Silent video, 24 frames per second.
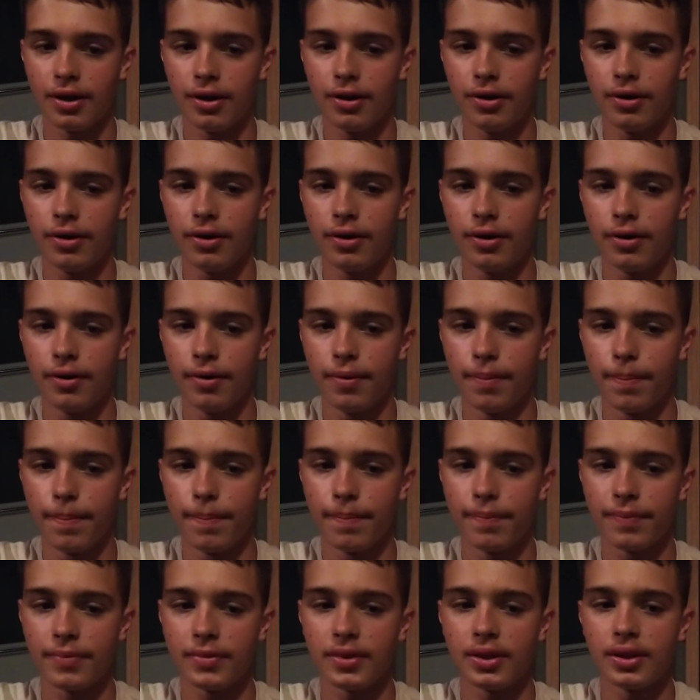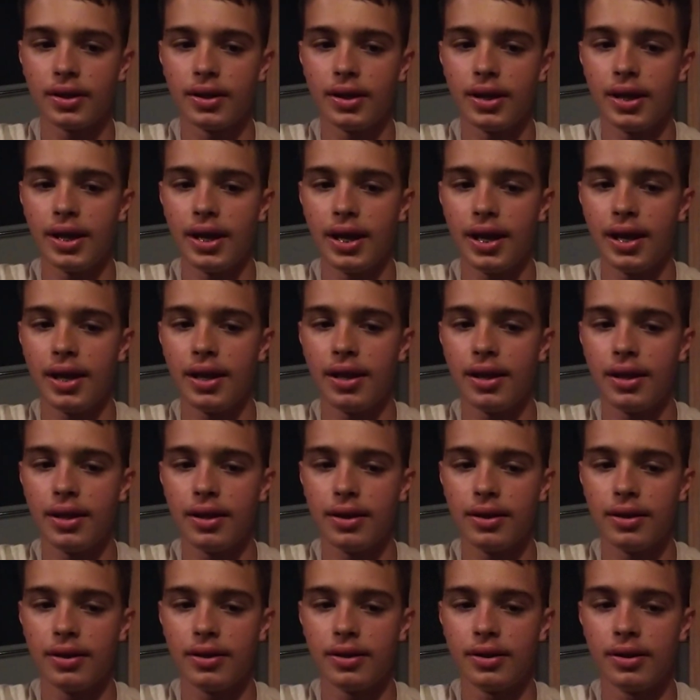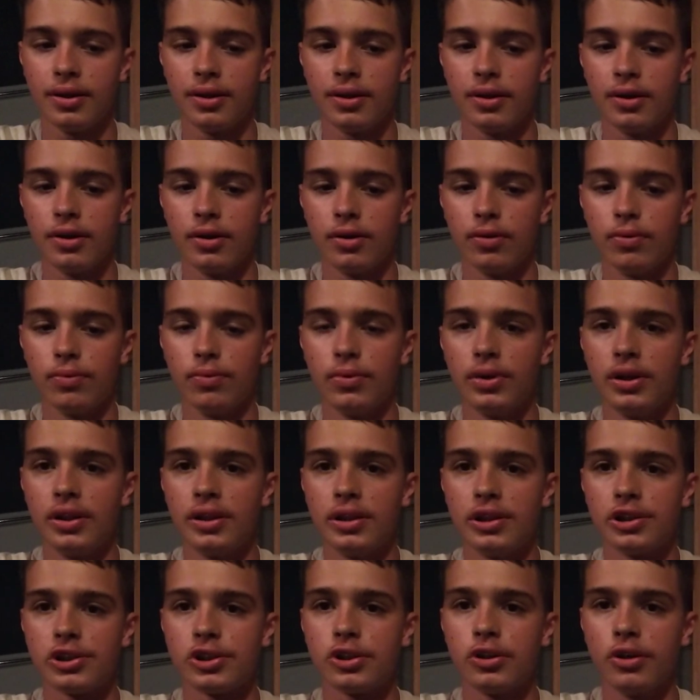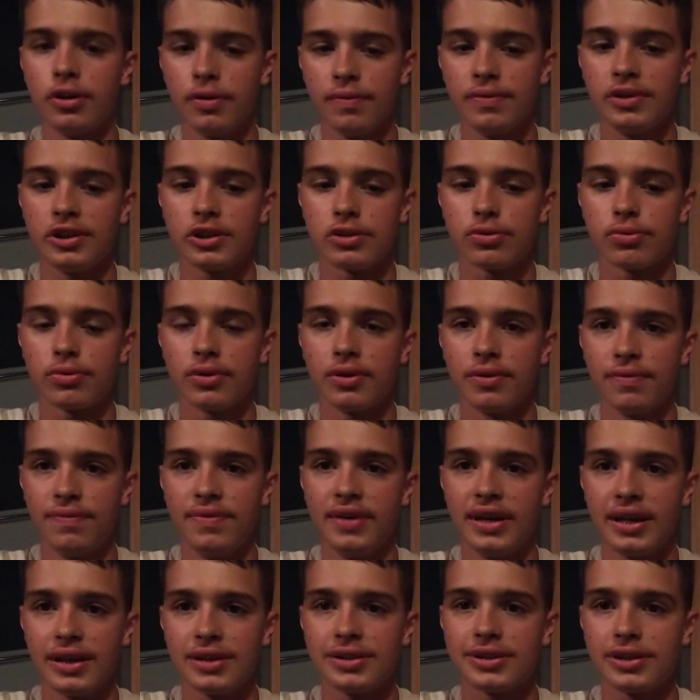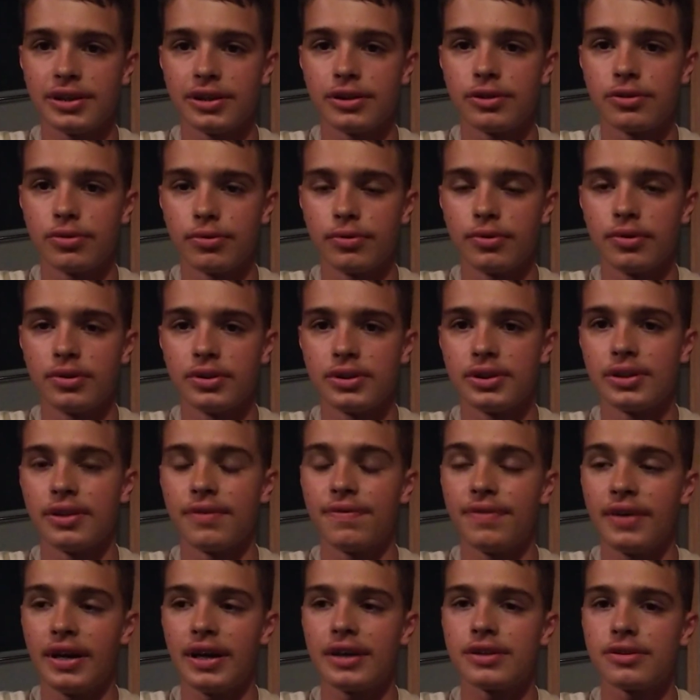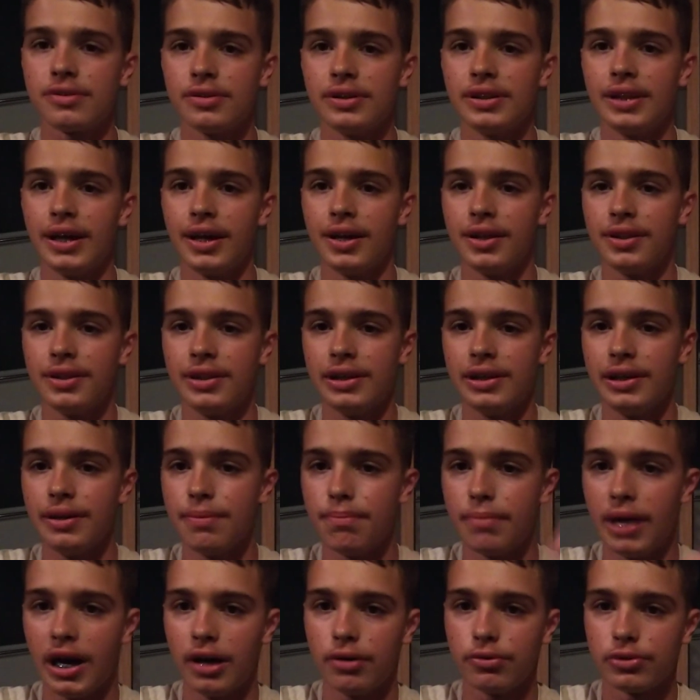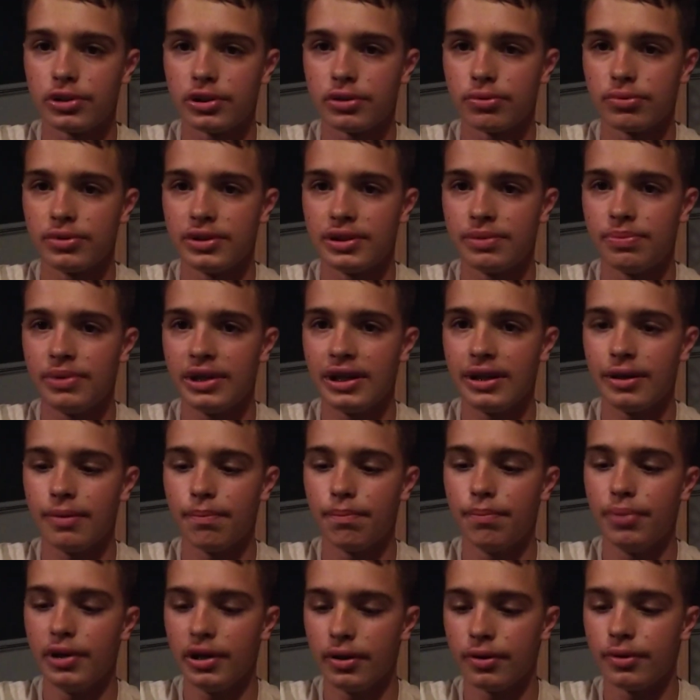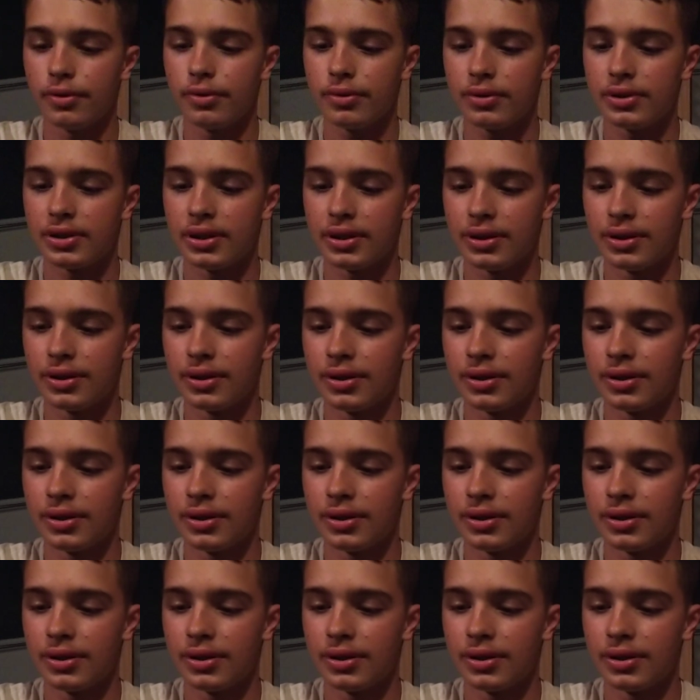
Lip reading: And when the Soviets were advancing towards the factory that the MAUS was being built,